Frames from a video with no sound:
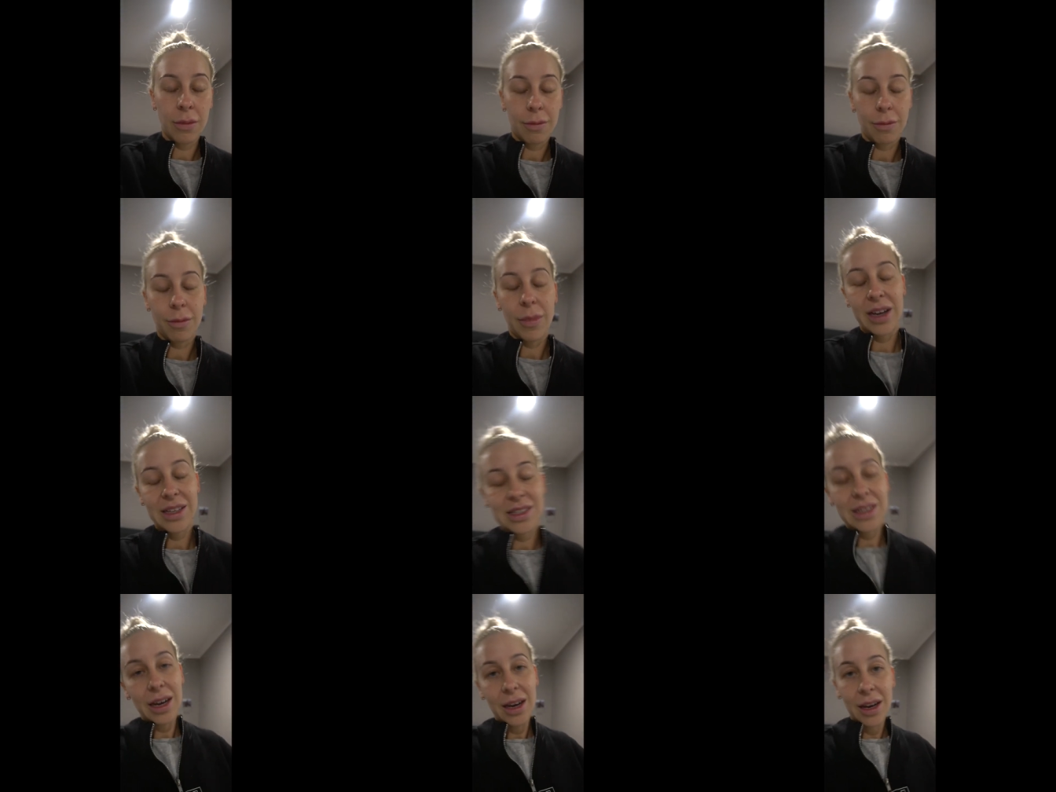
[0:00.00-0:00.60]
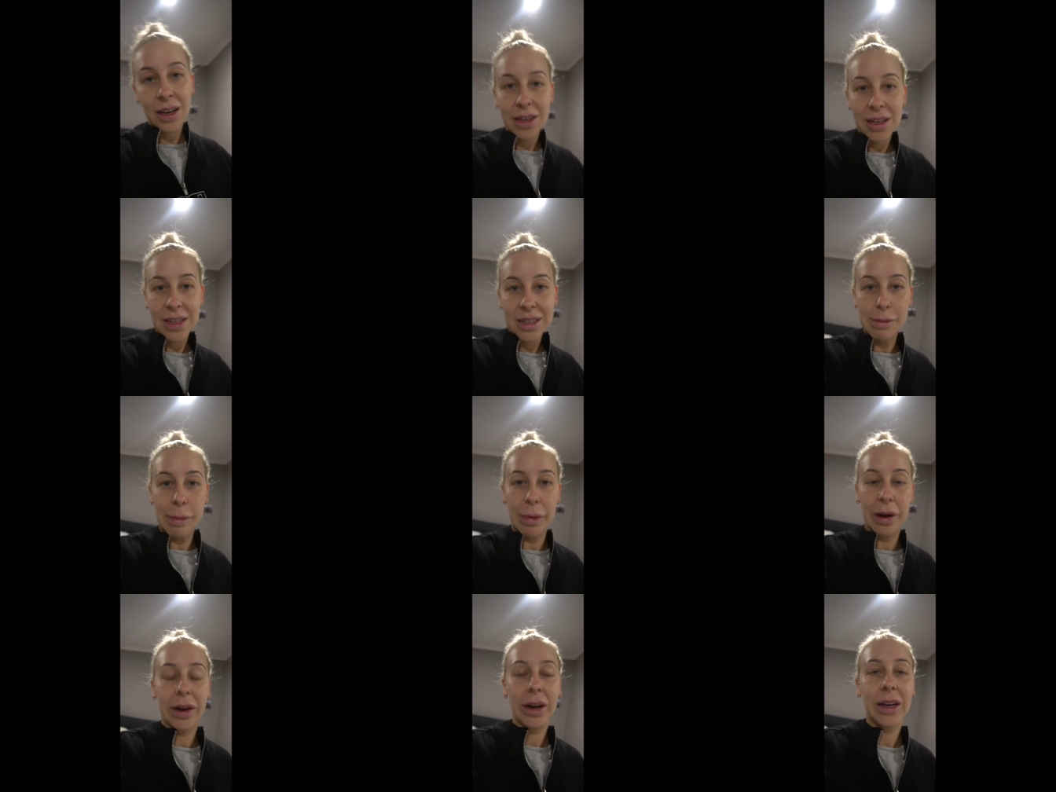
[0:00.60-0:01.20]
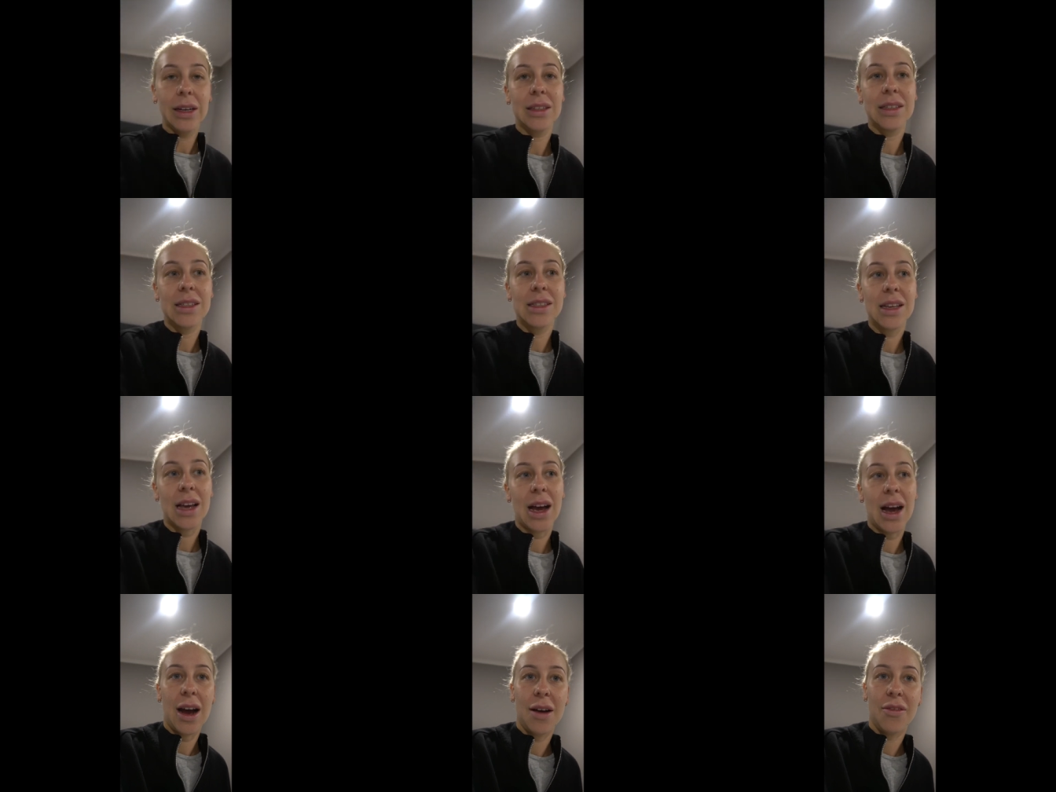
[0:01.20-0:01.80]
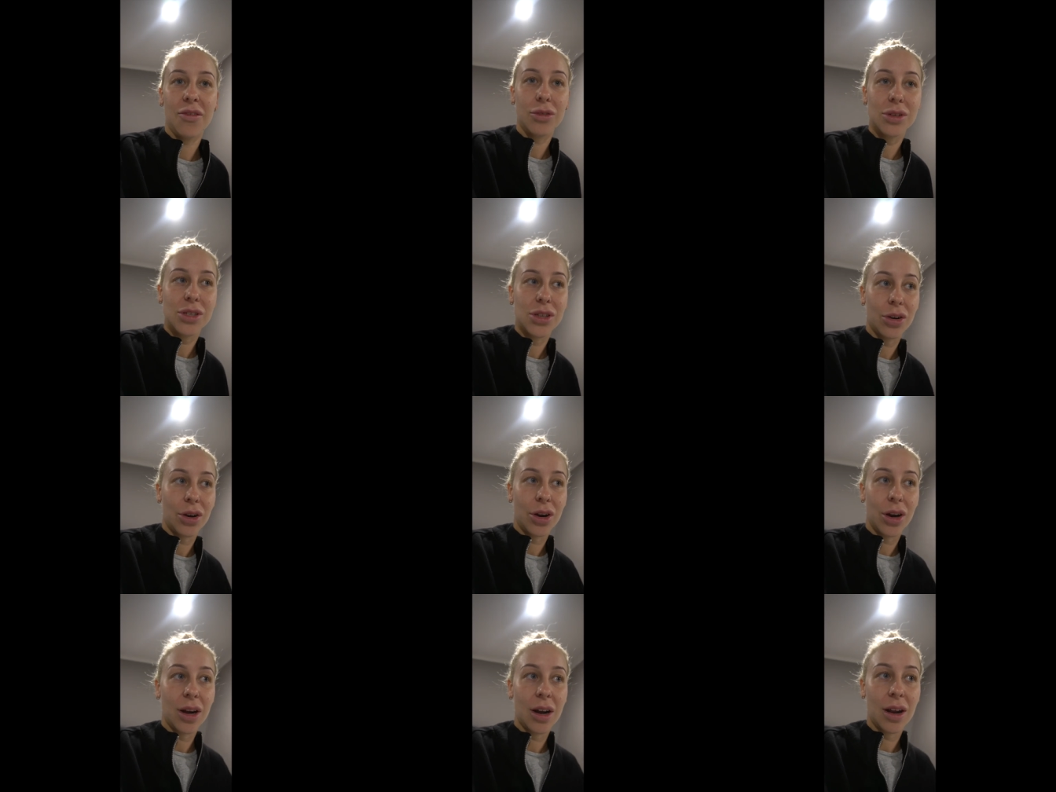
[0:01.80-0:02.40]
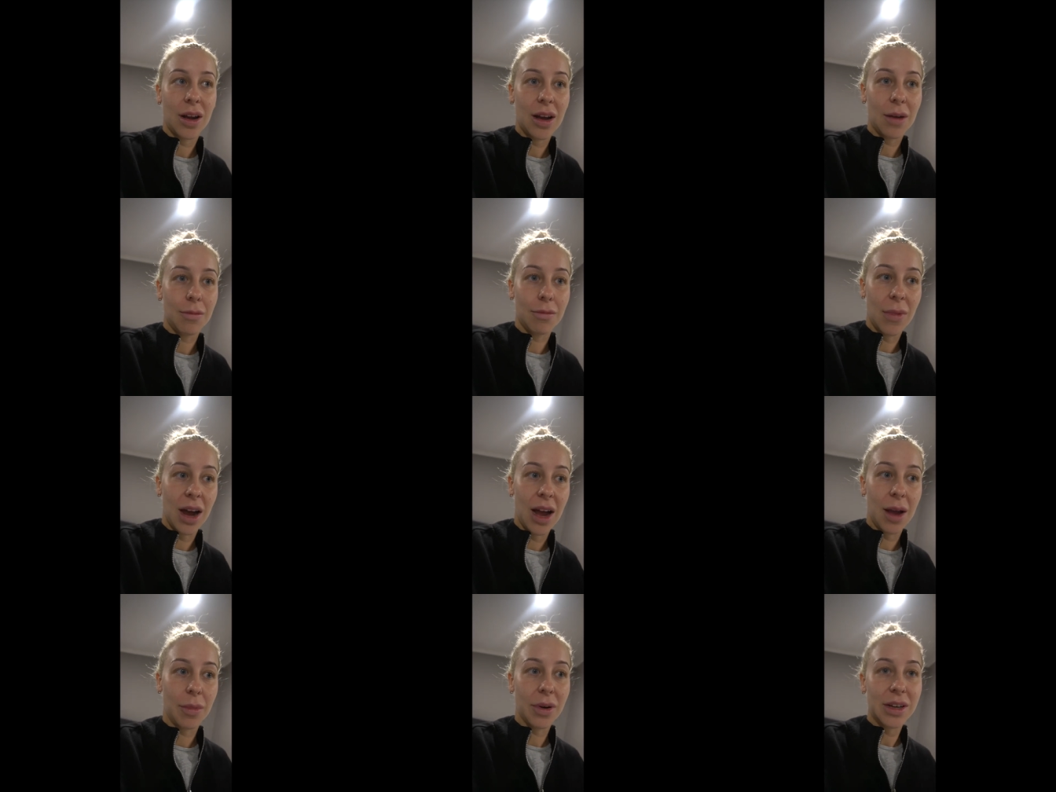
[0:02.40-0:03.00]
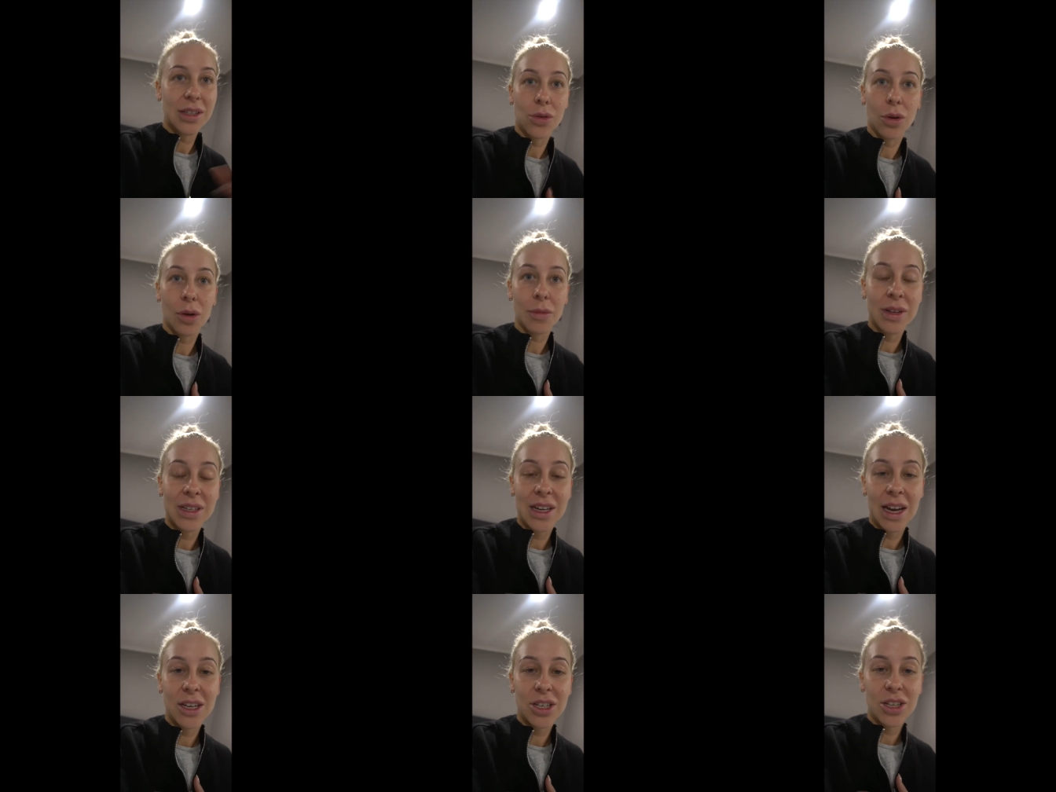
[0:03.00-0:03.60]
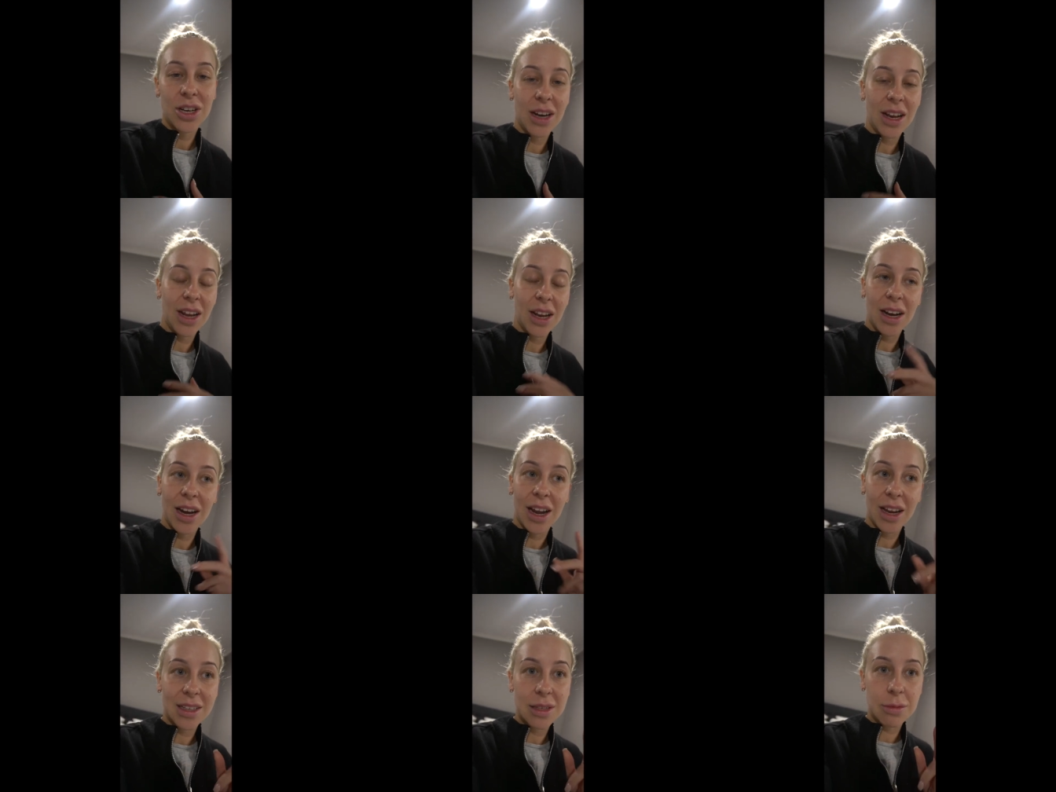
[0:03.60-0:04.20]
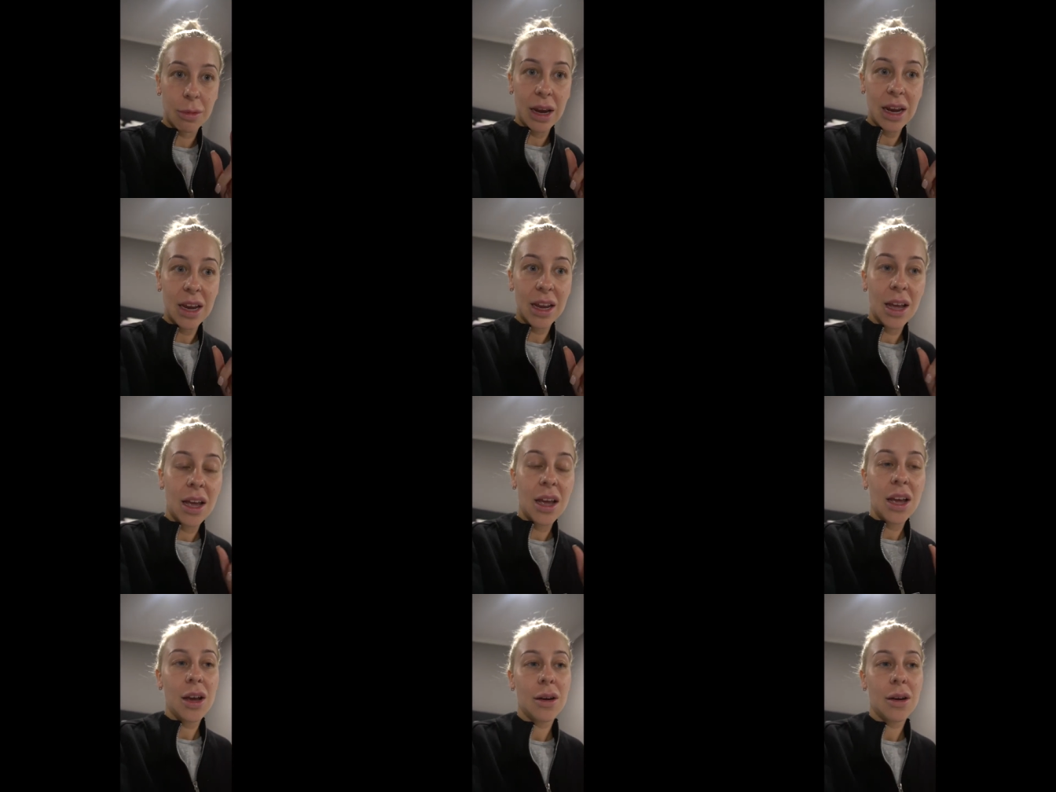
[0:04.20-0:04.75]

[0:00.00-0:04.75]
my second experience I've also got my breast augmentation next week